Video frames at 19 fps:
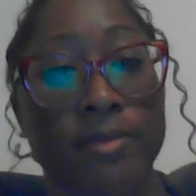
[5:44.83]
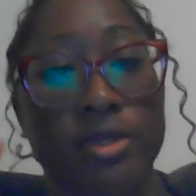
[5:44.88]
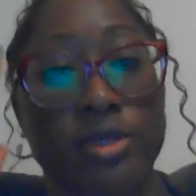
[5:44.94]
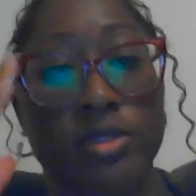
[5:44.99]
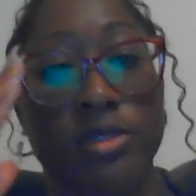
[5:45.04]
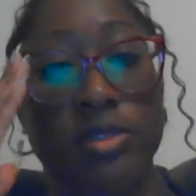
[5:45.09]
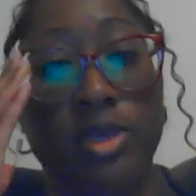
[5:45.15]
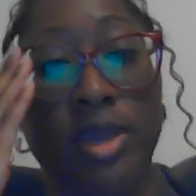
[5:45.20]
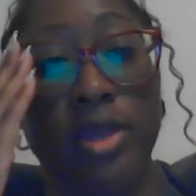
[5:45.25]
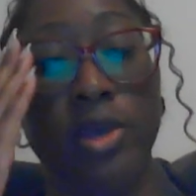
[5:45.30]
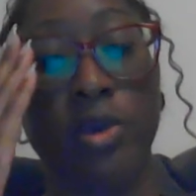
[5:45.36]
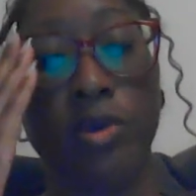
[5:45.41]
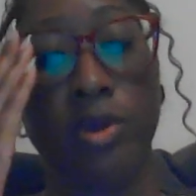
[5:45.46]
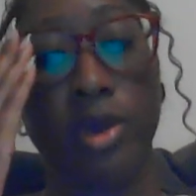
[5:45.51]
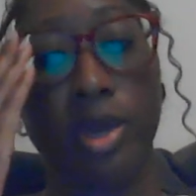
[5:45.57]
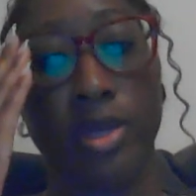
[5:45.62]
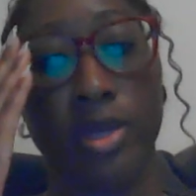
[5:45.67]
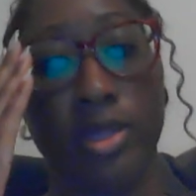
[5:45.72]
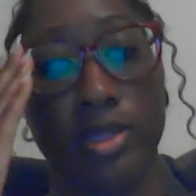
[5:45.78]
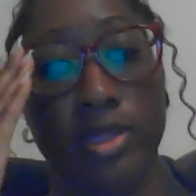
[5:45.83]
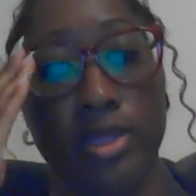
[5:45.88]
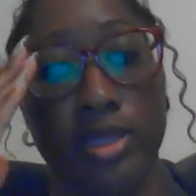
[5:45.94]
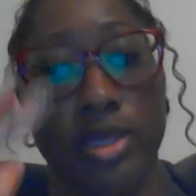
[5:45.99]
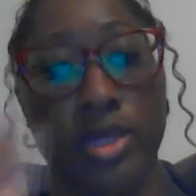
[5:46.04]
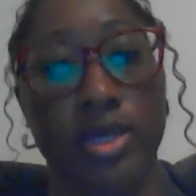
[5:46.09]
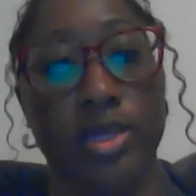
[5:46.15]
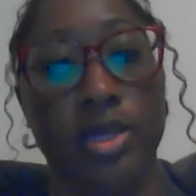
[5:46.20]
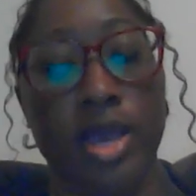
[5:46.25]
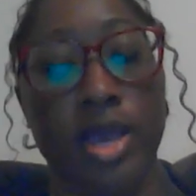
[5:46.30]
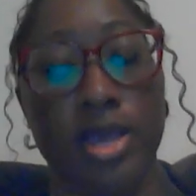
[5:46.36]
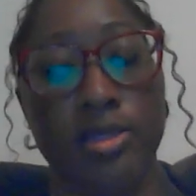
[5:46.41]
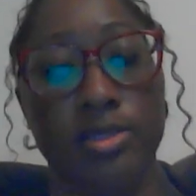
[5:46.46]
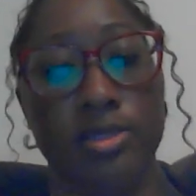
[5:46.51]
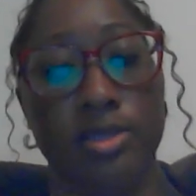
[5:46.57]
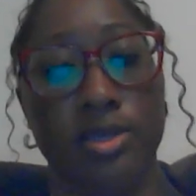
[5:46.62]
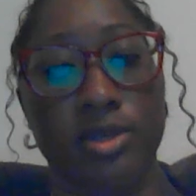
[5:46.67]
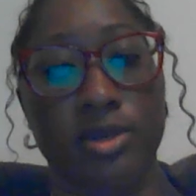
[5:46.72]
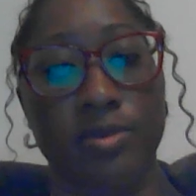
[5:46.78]
psychoanalytic
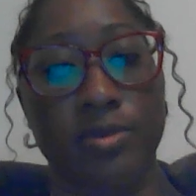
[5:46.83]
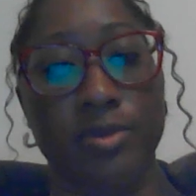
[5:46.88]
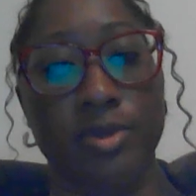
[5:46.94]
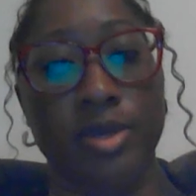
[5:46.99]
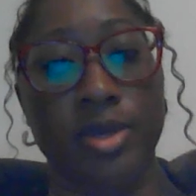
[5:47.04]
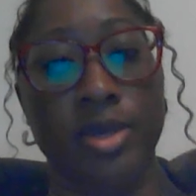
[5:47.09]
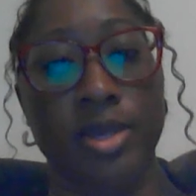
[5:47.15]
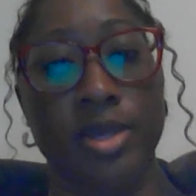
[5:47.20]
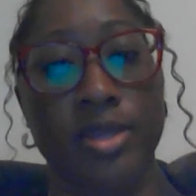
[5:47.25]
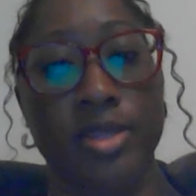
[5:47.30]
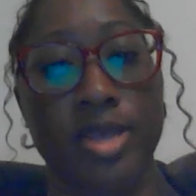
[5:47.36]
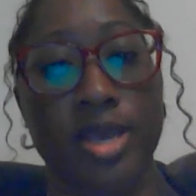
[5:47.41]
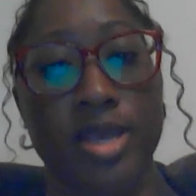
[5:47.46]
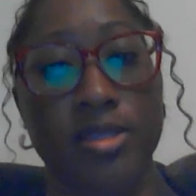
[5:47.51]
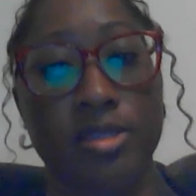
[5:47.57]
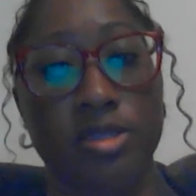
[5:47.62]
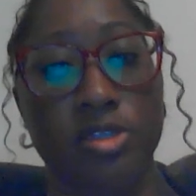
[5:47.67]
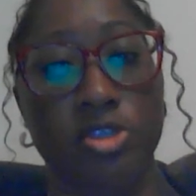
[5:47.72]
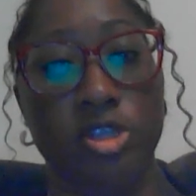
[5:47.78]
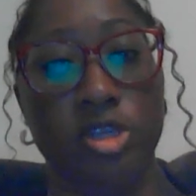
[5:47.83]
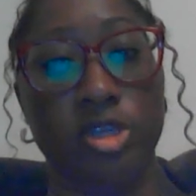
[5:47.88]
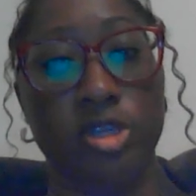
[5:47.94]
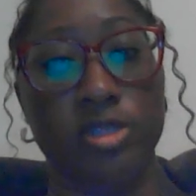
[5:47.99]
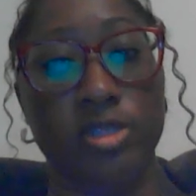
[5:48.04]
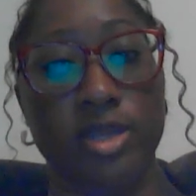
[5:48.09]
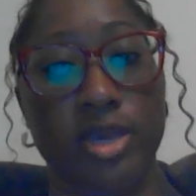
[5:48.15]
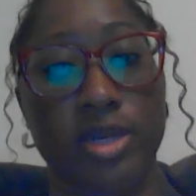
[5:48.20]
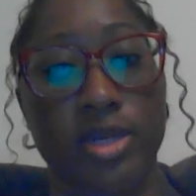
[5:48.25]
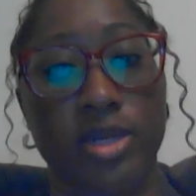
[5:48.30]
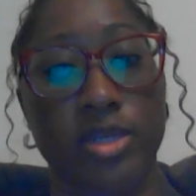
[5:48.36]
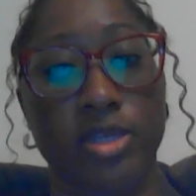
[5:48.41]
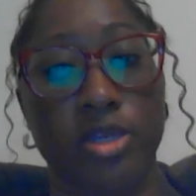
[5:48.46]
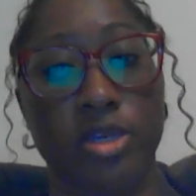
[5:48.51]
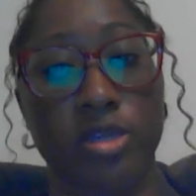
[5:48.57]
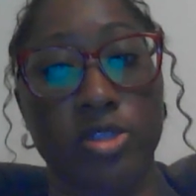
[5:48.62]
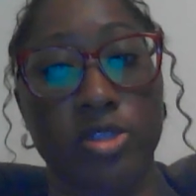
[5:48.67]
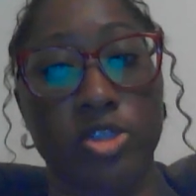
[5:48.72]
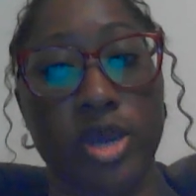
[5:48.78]
concept that suggests that a
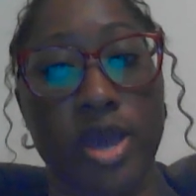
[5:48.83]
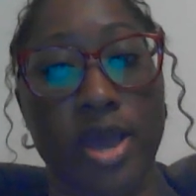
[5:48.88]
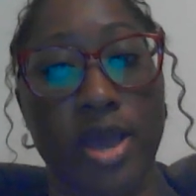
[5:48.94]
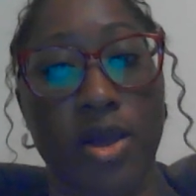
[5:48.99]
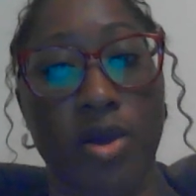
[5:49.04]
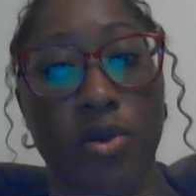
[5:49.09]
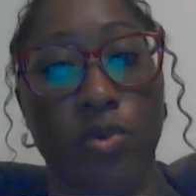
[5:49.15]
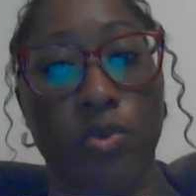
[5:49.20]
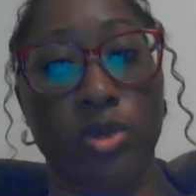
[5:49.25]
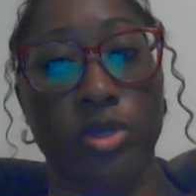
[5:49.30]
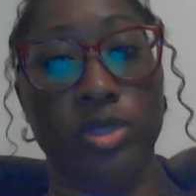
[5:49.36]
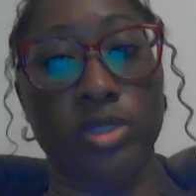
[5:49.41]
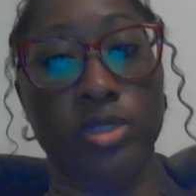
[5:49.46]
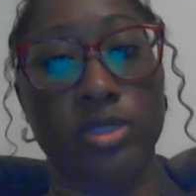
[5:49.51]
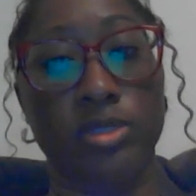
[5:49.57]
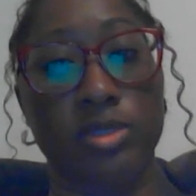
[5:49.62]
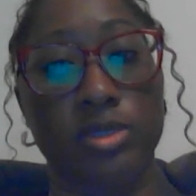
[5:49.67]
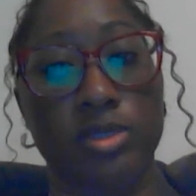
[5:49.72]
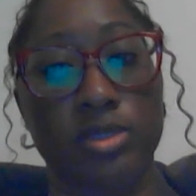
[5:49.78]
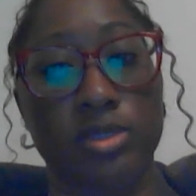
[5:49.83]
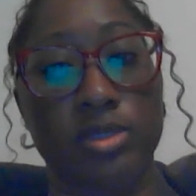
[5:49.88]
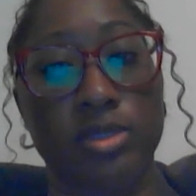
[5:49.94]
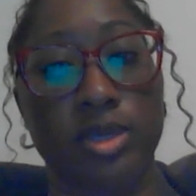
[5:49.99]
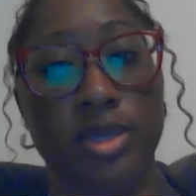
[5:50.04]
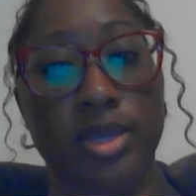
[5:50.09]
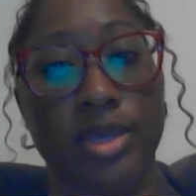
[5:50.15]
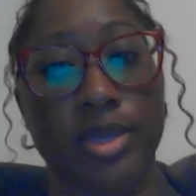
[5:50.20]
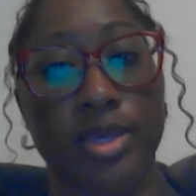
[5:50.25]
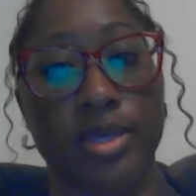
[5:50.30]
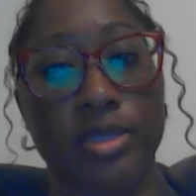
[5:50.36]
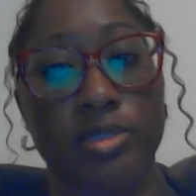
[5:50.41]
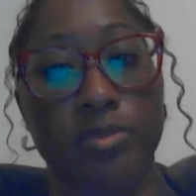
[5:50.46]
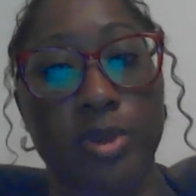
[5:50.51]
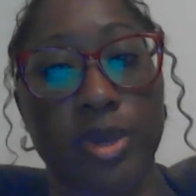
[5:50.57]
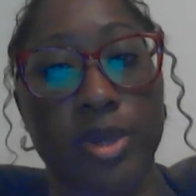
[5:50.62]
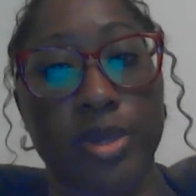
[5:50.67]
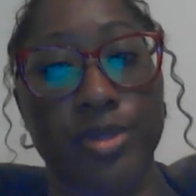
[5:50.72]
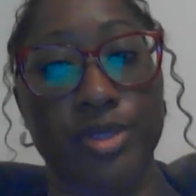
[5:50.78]
young child witnesses his
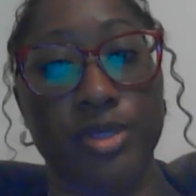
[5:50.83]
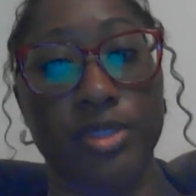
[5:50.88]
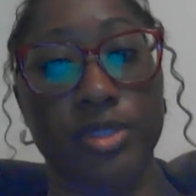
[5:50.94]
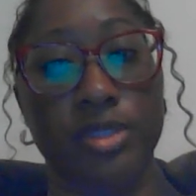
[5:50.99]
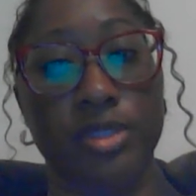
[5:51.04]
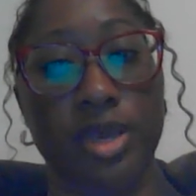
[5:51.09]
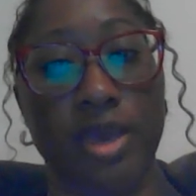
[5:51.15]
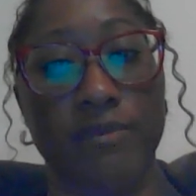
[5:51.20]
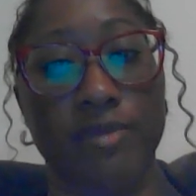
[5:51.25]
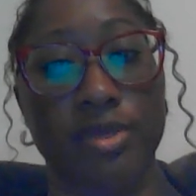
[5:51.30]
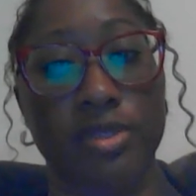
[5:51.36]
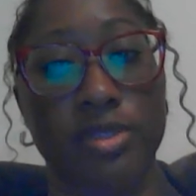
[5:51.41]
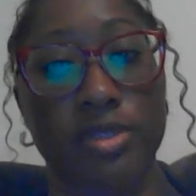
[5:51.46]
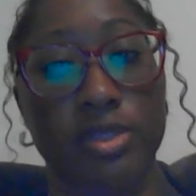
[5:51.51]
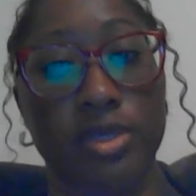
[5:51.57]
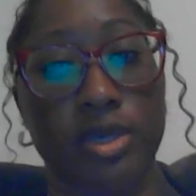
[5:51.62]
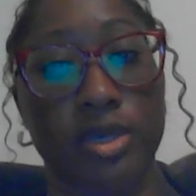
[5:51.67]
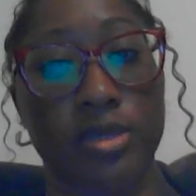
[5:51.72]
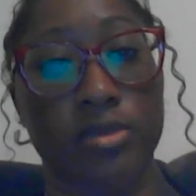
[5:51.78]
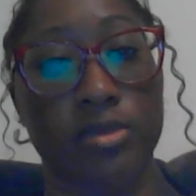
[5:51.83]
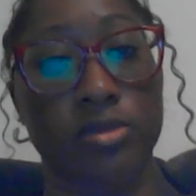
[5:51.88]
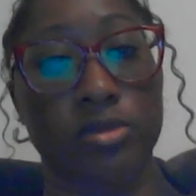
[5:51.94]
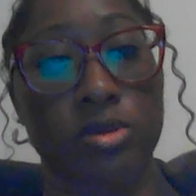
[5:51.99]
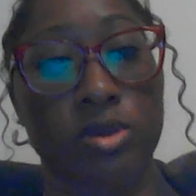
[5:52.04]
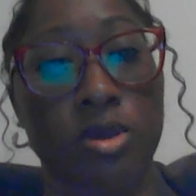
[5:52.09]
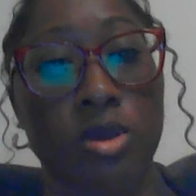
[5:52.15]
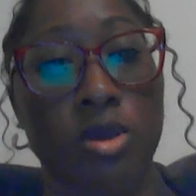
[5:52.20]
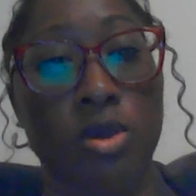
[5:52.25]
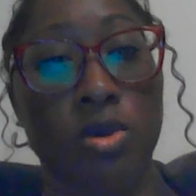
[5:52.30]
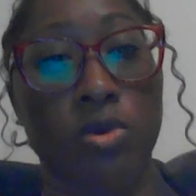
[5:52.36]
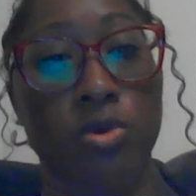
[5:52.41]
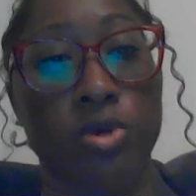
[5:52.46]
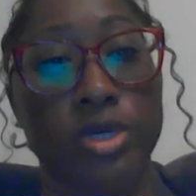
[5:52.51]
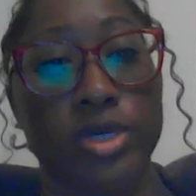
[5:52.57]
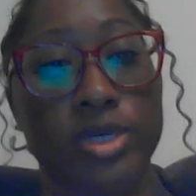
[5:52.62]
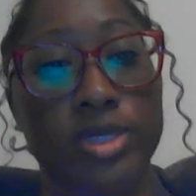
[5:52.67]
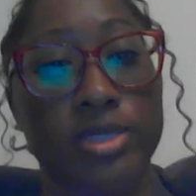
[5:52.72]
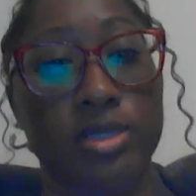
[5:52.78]
parents having sex
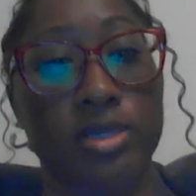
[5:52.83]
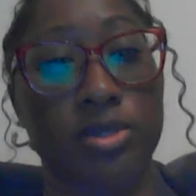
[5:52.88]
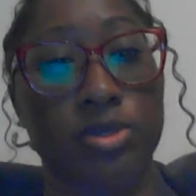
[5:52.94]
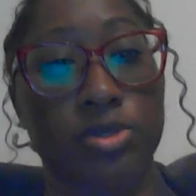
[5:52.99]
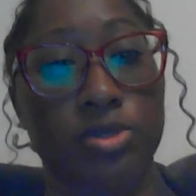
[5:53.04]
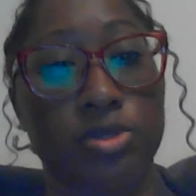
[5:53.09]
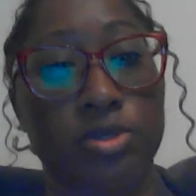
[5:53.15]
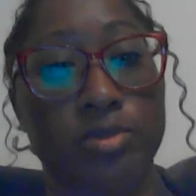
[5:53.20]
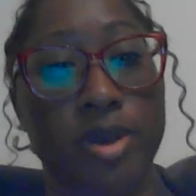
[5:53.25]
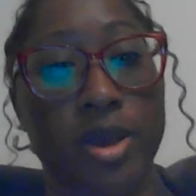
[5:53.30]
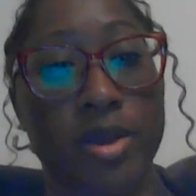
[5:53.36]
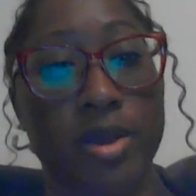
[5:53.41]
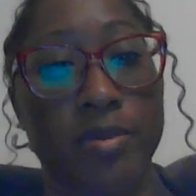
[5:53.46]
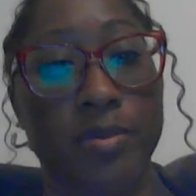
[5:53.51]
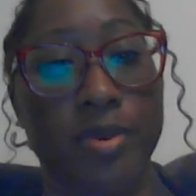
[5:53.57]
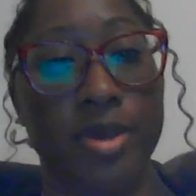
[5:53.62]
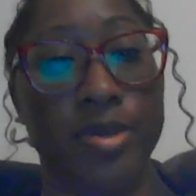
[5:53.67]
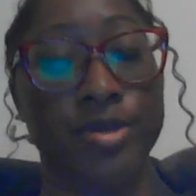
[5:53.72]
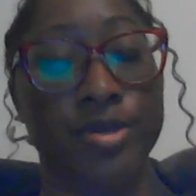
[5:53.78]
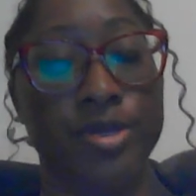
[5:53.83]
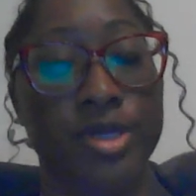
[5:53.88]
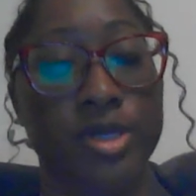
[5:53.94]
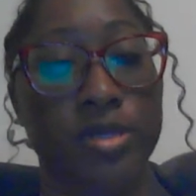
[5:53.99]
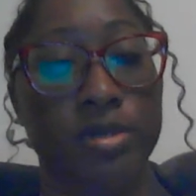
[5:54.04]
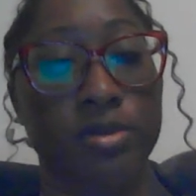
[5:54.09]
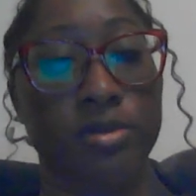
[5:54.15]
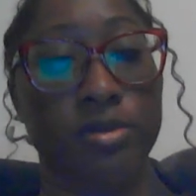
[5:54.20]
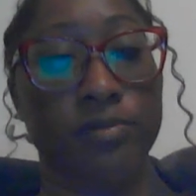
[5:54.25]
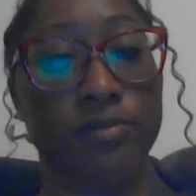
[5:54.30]
or is seduced by a parent.